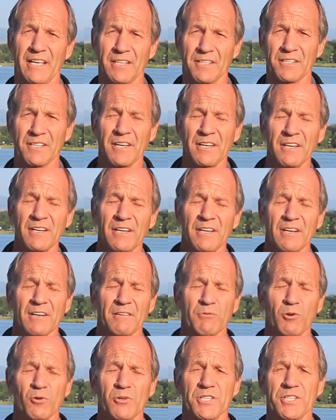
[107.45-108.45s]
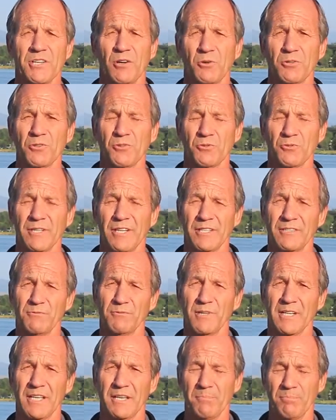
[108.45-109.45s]
And of course, the ultra
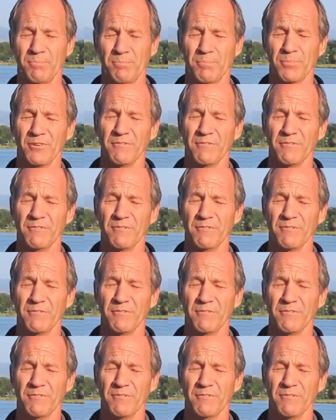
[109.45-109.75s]
running